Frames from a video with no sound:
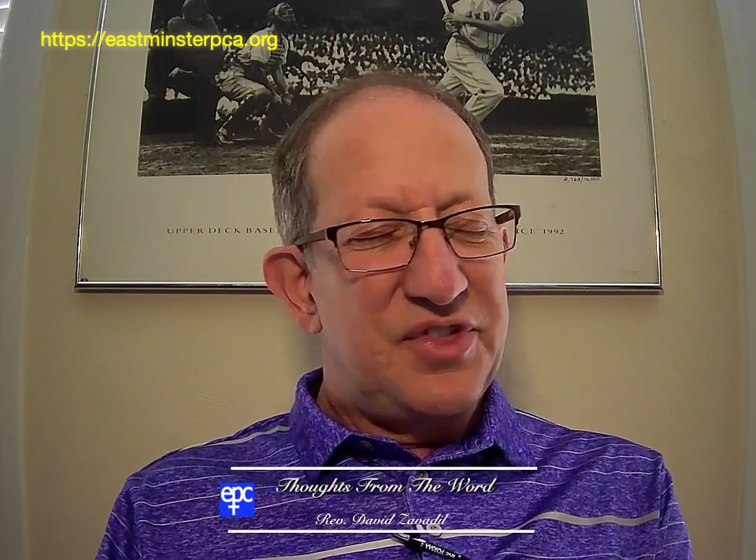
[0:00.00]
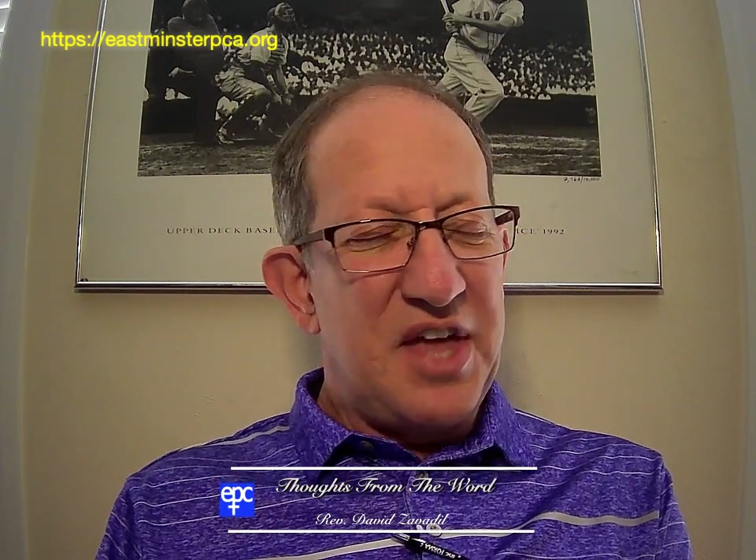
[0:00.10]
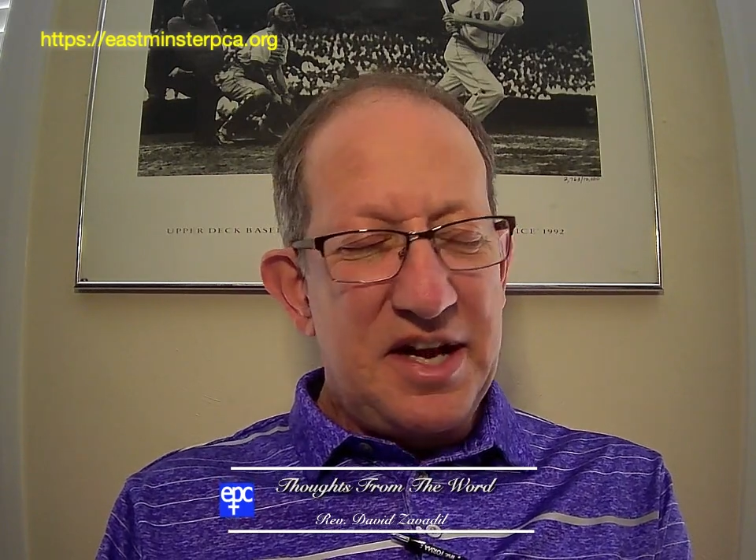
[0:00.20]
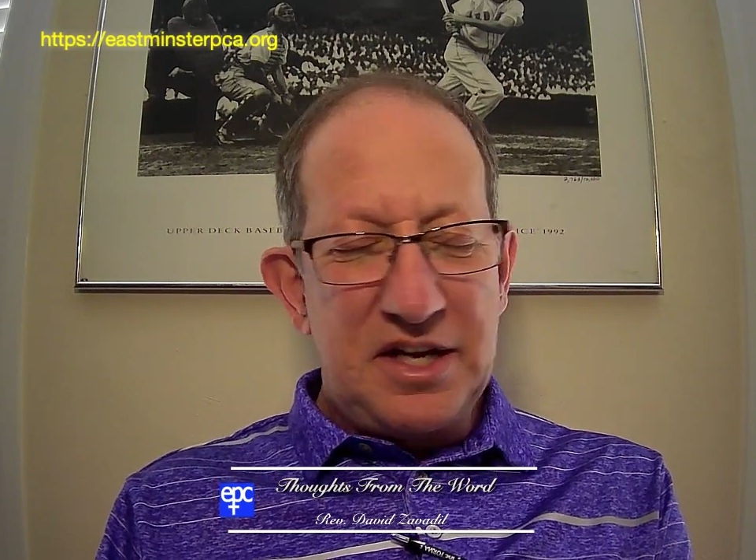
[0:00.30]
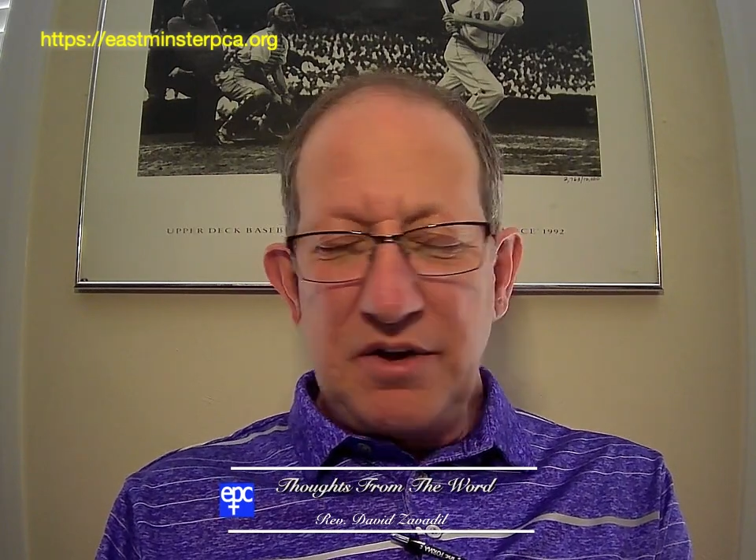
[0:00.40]

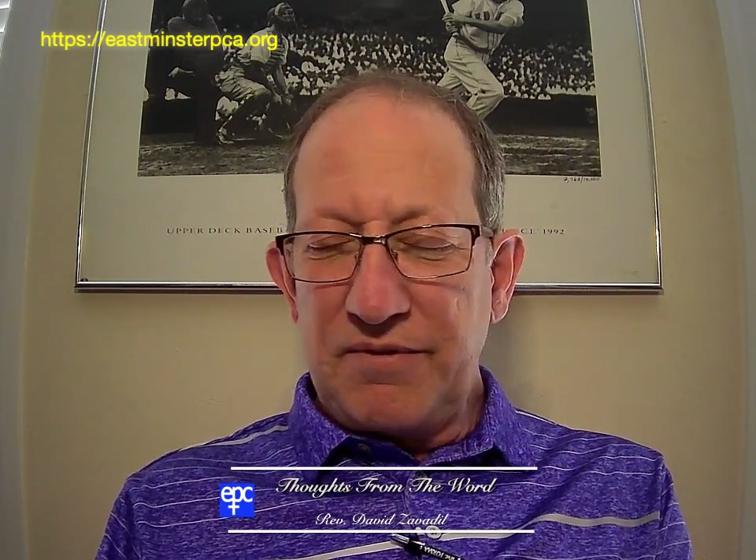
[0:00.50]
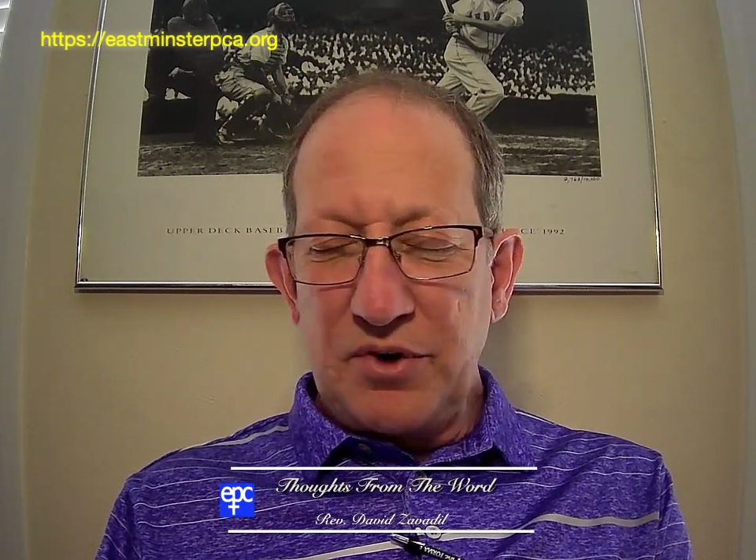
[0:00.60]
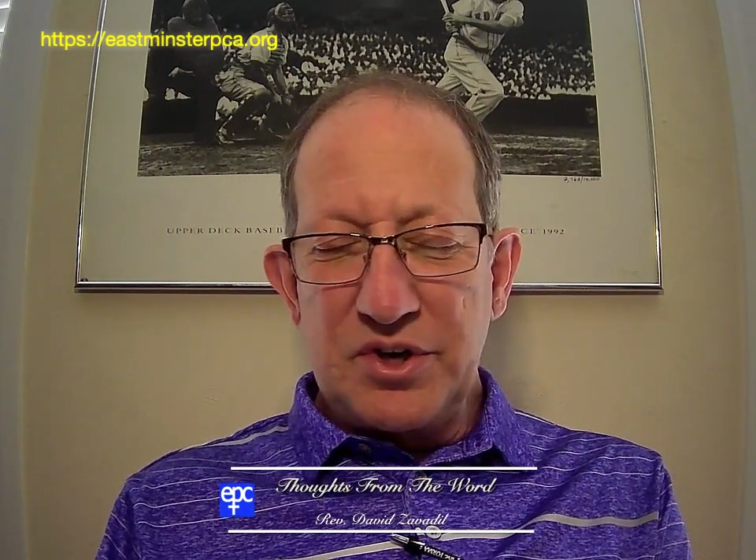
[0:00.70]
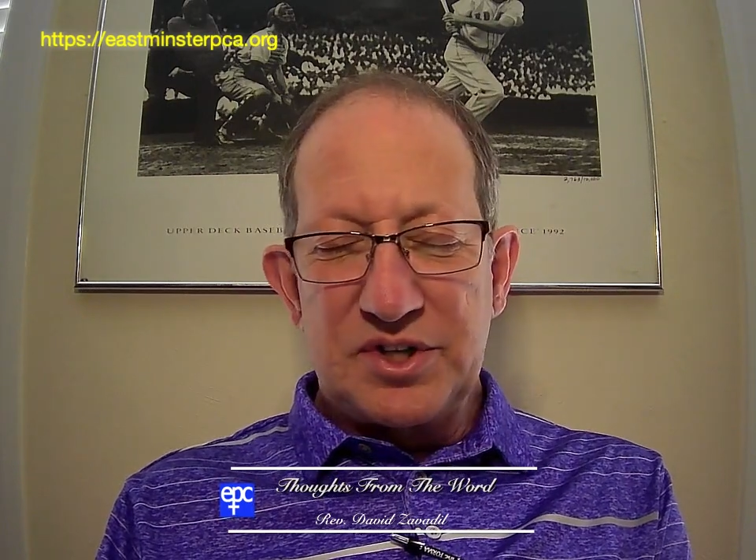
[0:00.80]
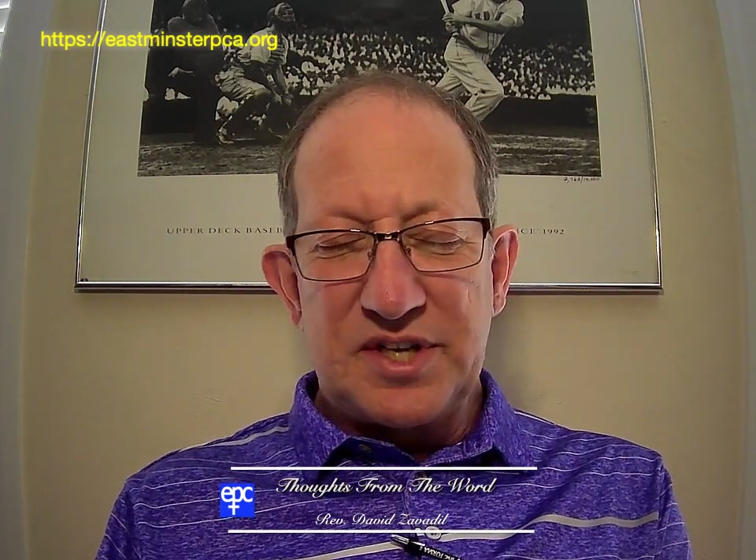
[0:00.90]
Thank you
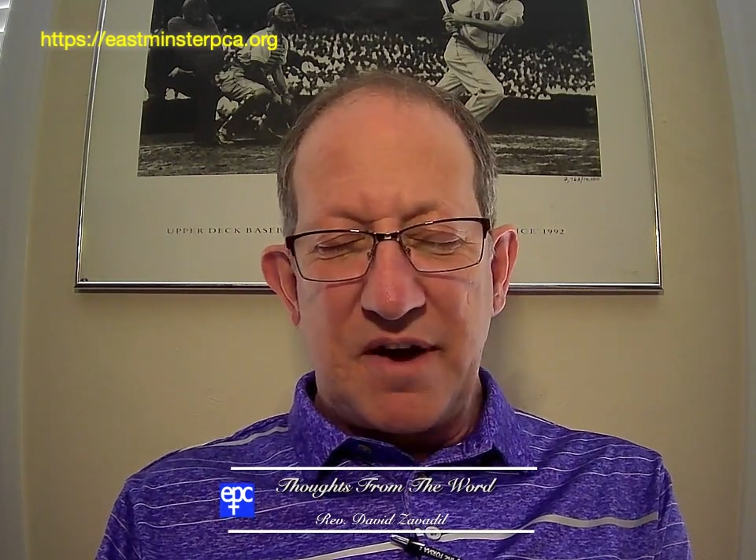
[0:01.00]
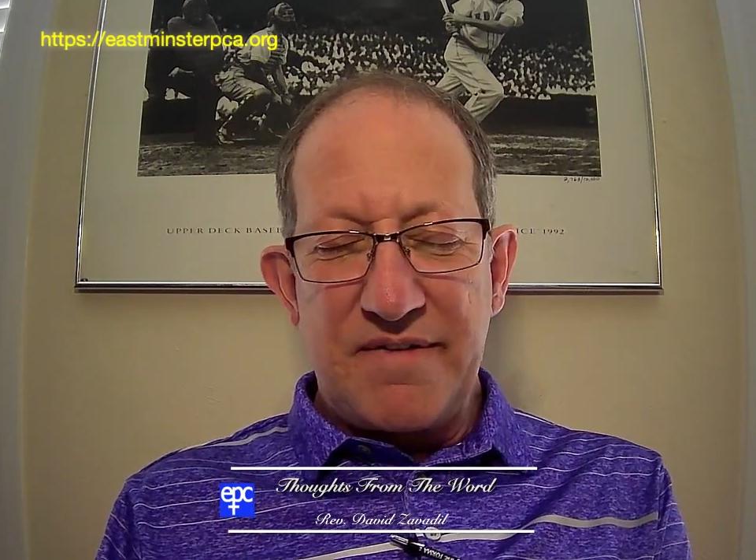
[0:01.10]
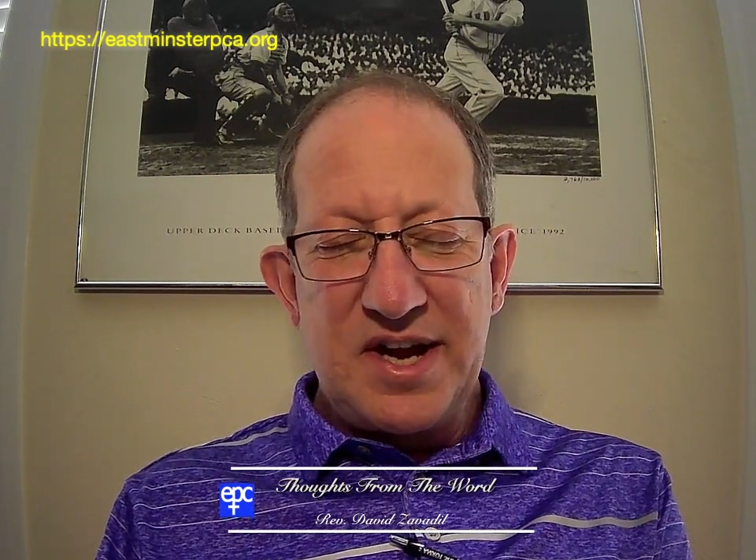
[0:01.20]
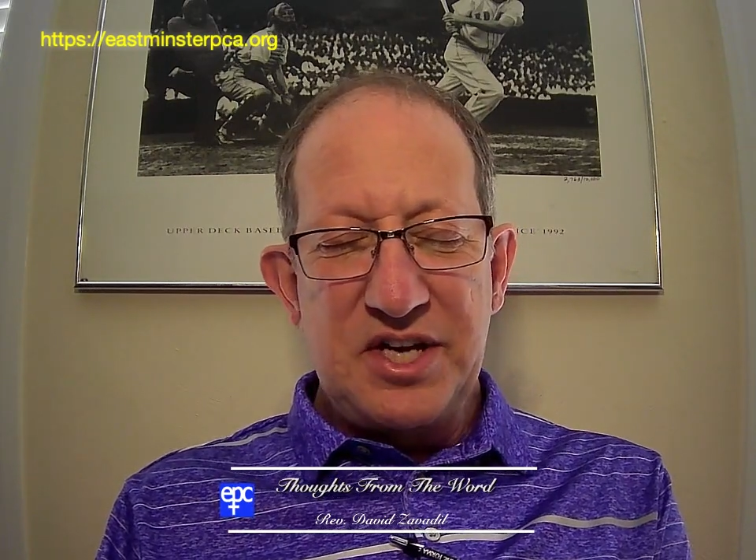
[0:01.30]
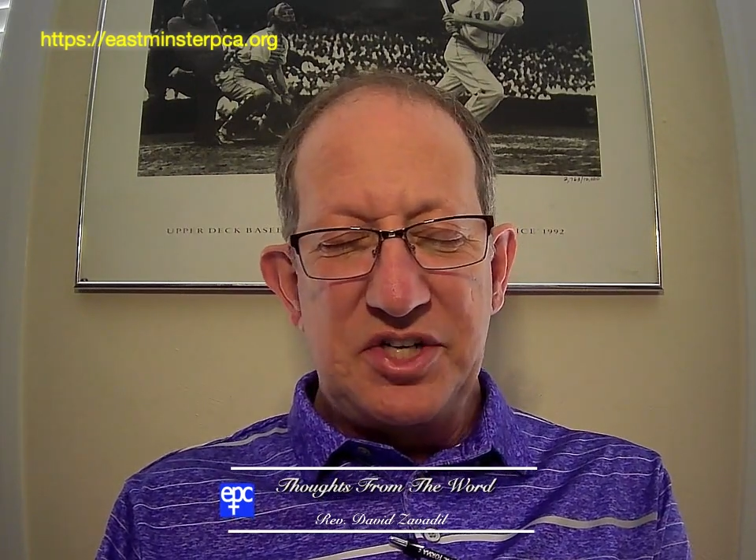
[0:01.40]
for your
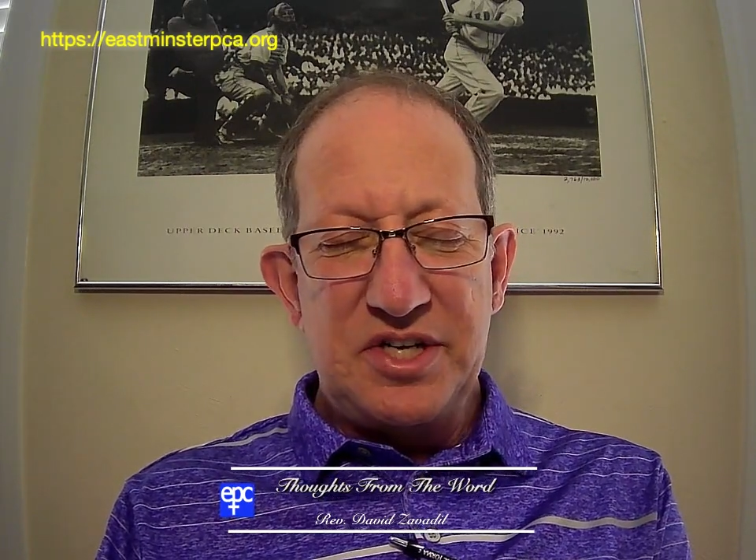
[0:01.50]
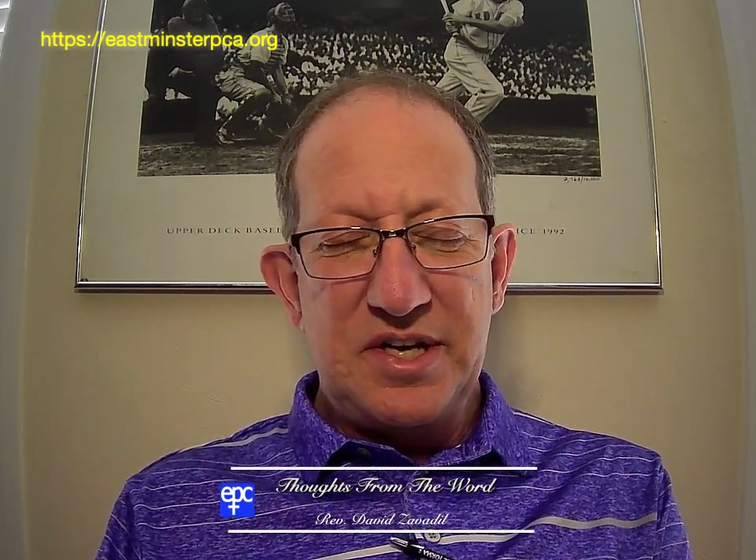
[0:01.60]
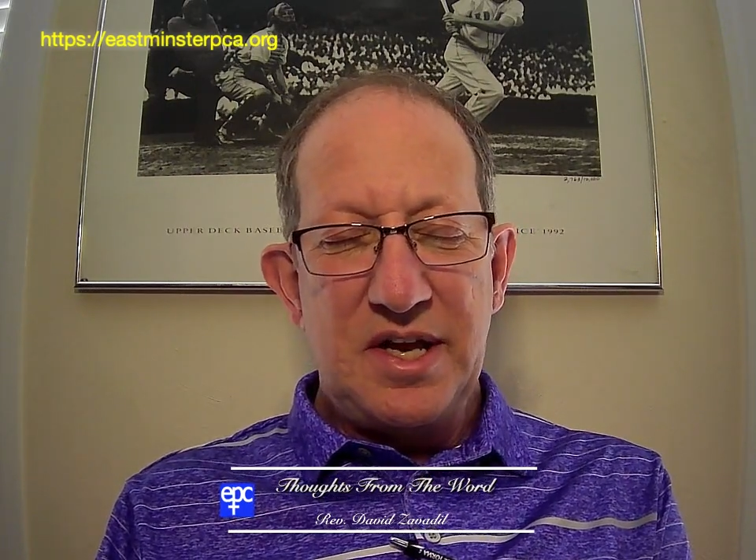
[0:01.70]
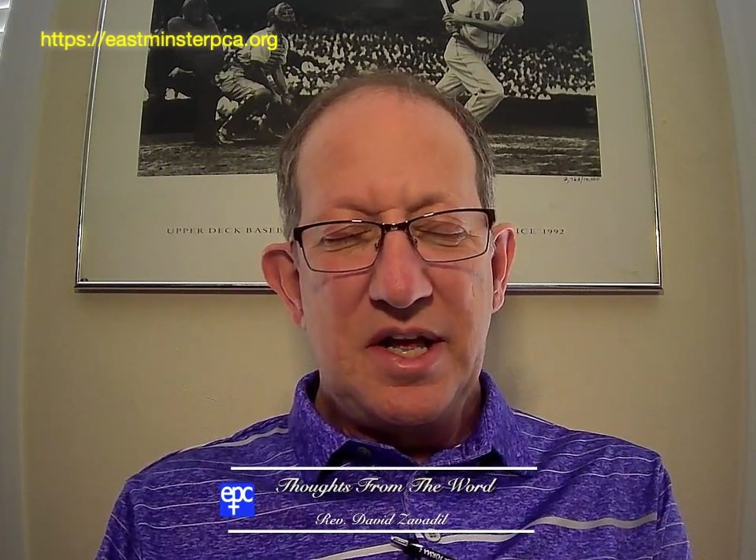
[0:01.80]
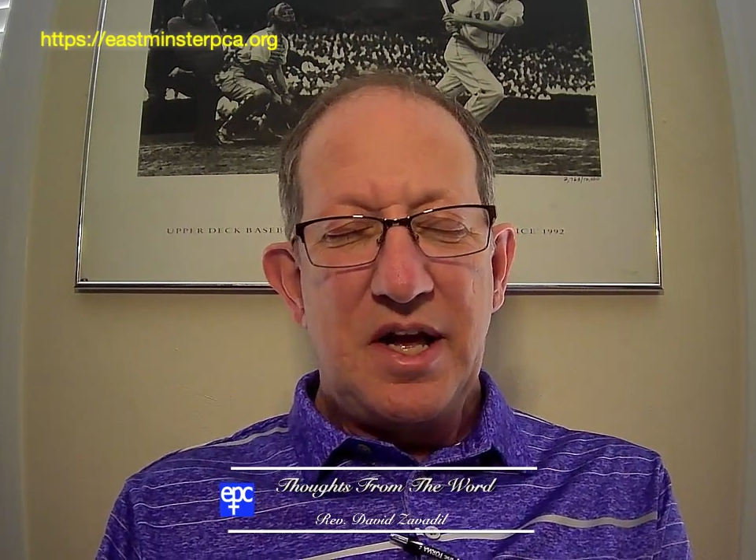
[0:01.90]

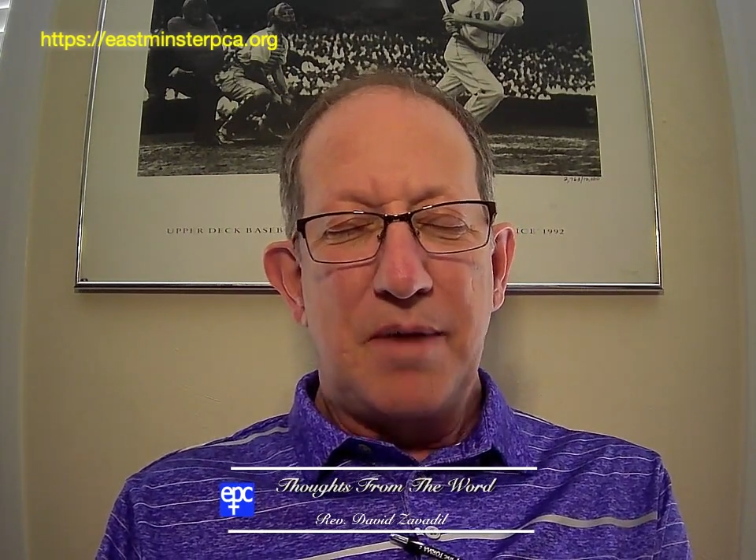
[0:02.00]
salvation.